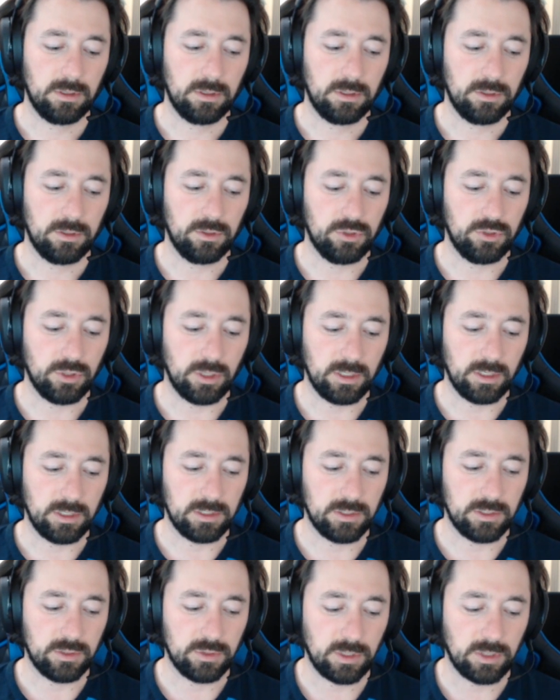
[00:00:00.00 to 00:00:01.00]

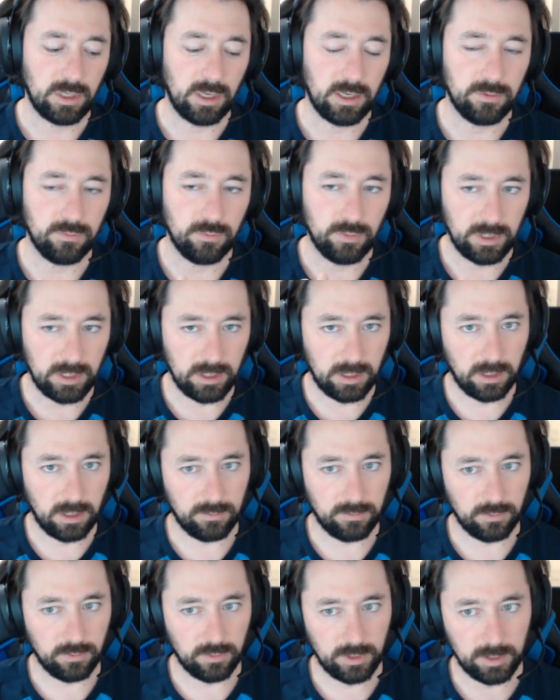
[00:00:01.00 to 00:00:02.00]
just kind of
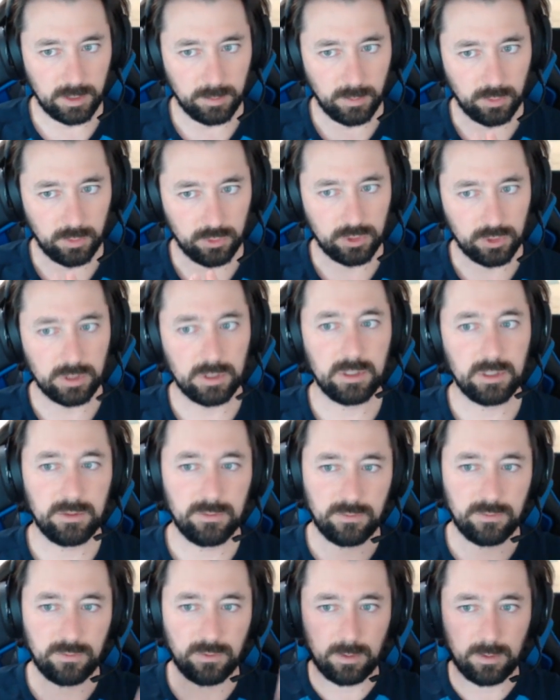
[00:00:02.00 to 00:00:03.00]
recovering emotionally
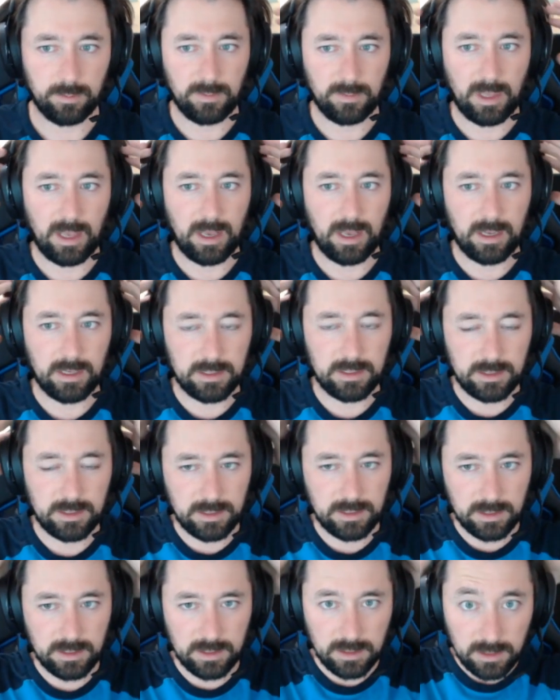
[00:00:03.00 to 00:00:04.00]
from
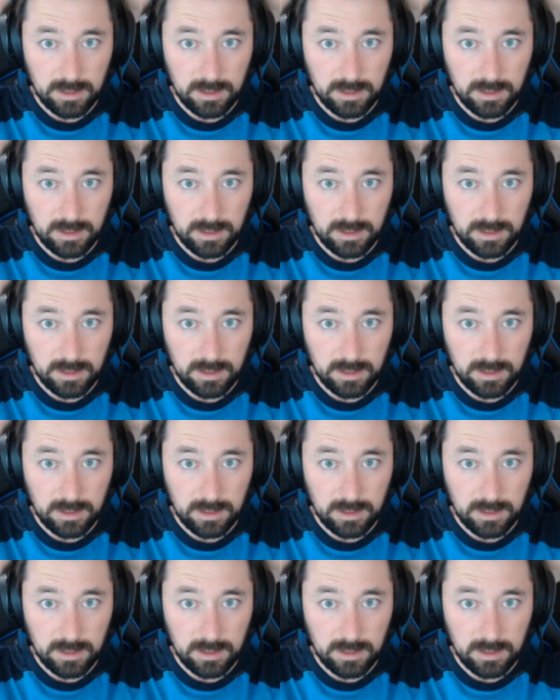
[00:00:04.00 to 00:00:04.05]
that